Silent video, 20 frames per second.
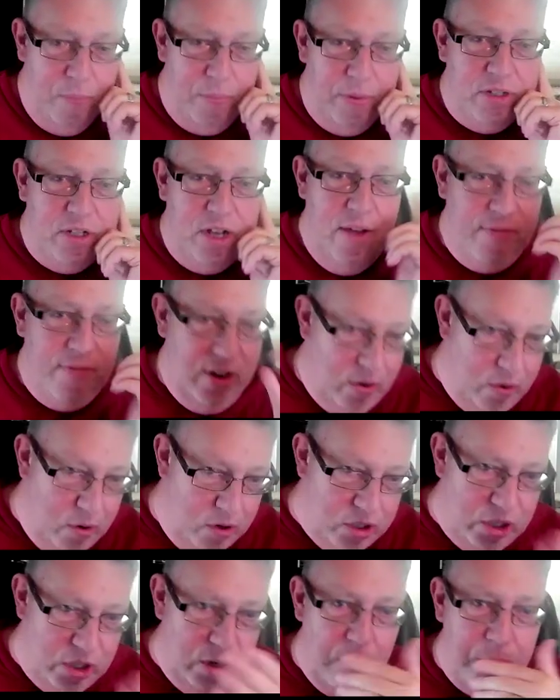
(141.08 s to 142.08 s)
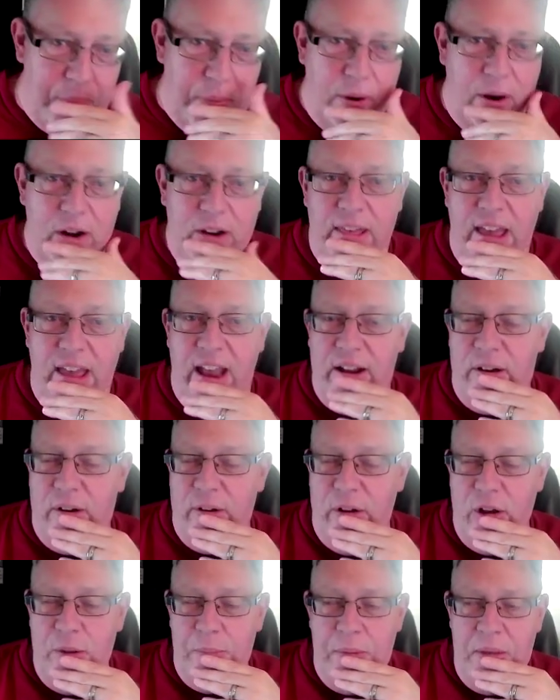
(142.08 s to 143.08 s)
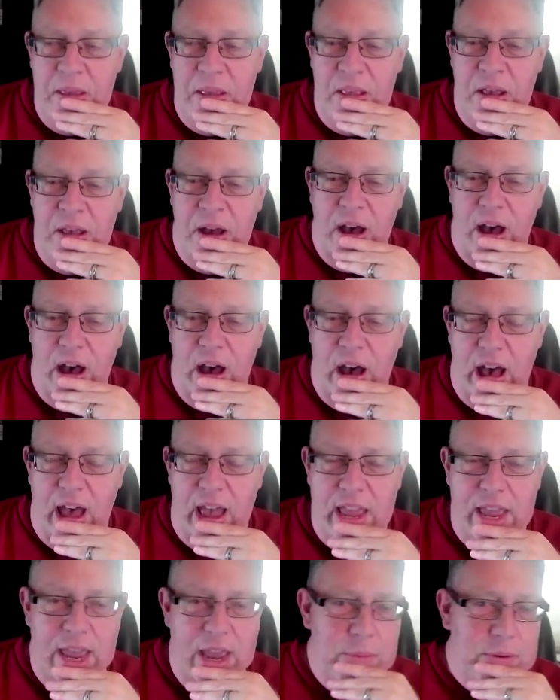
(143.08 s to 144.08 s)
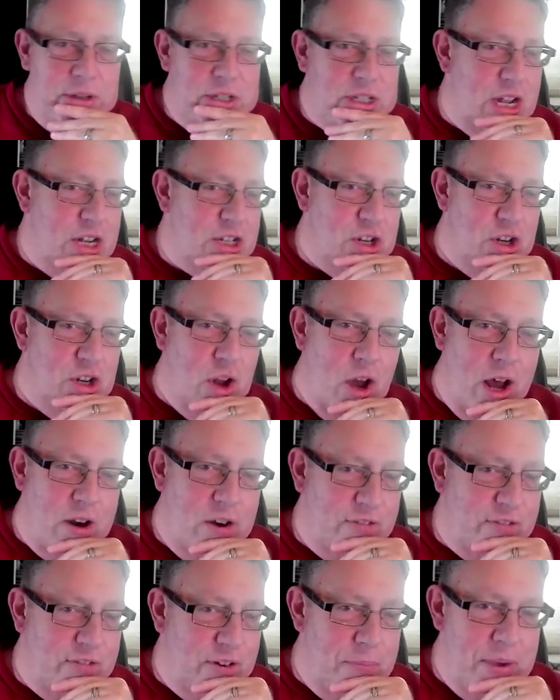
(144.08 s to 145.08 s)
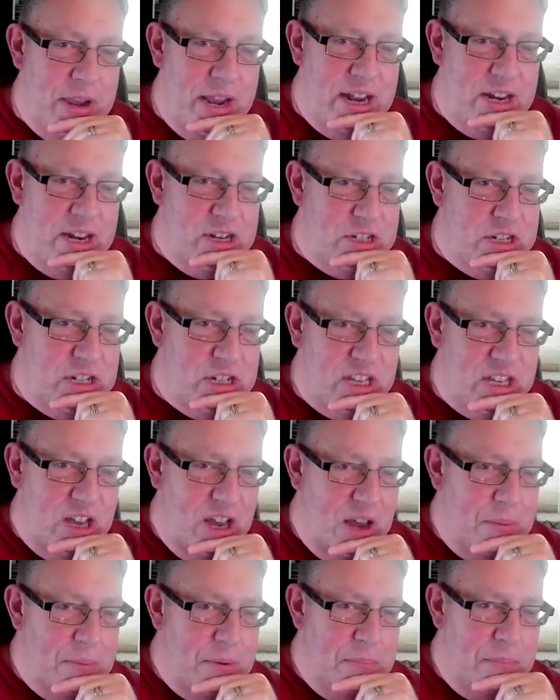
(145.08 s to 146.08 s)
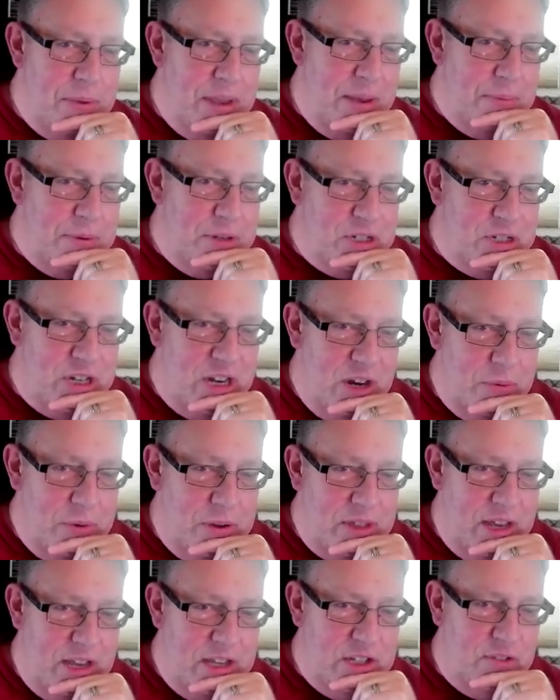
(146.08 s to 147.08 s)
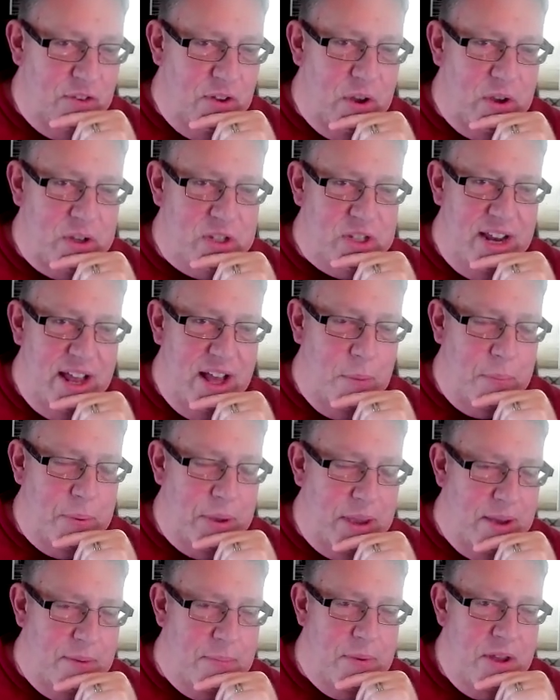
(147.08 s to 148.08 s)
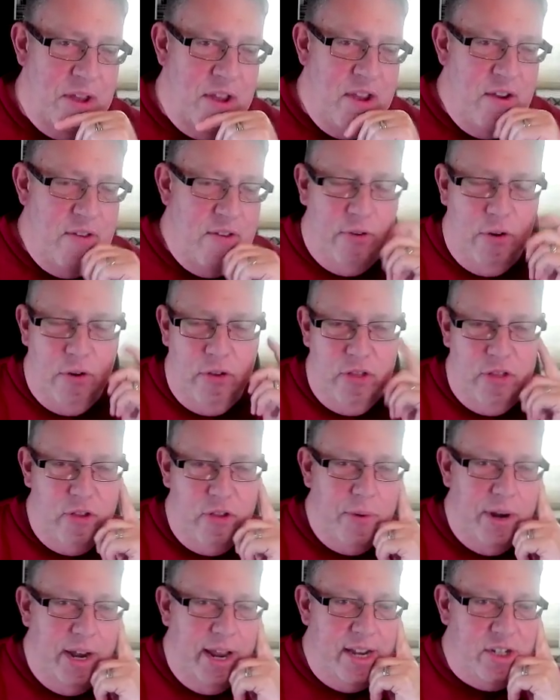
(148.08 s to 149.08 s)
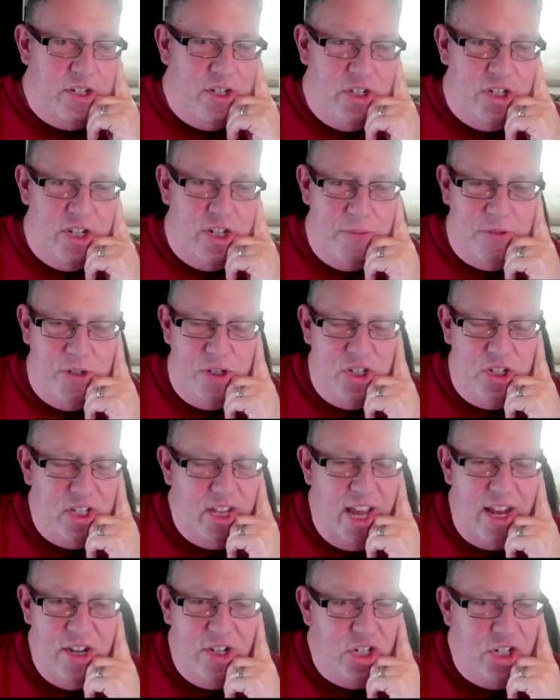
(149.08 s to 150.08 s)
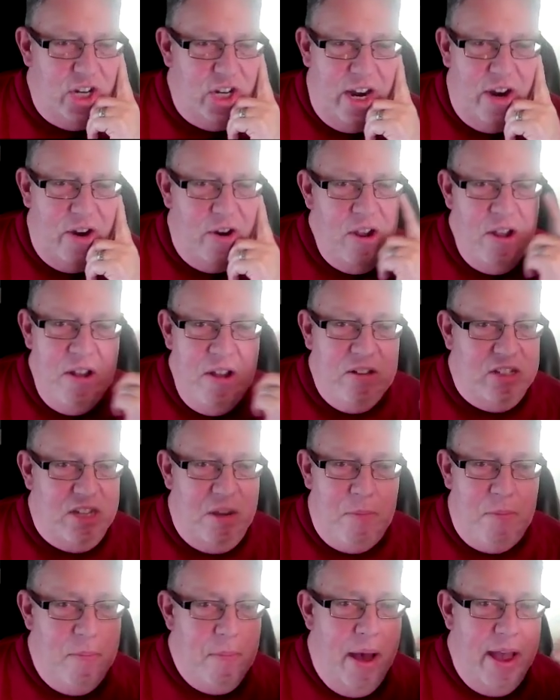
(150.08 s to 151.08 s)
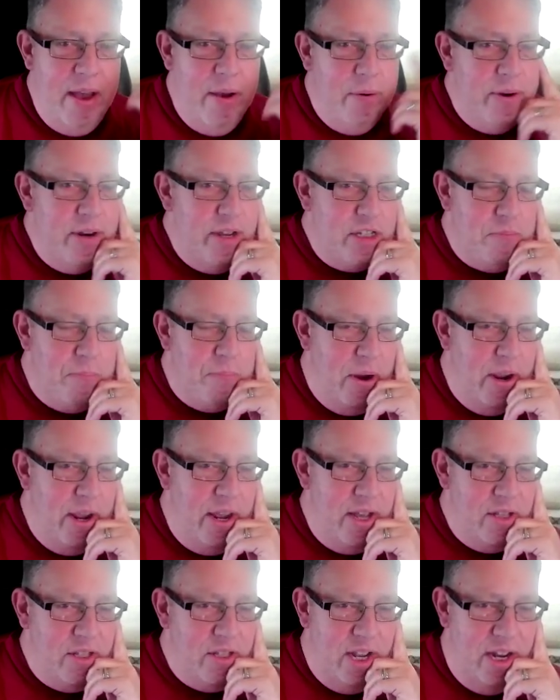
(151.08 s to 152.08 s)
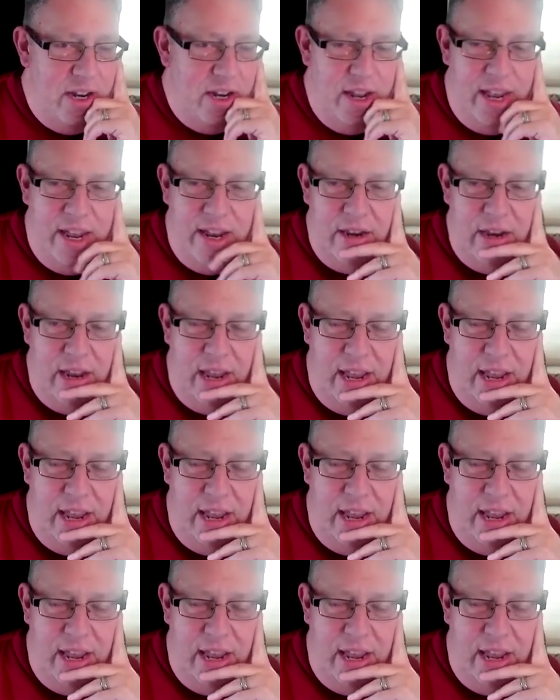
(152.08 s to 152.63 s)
group and stuff, and of course you're part of that group, it was such an honor for me to just come and be able to share with his folks and help him further the relationships and just kind of share some of my own experience and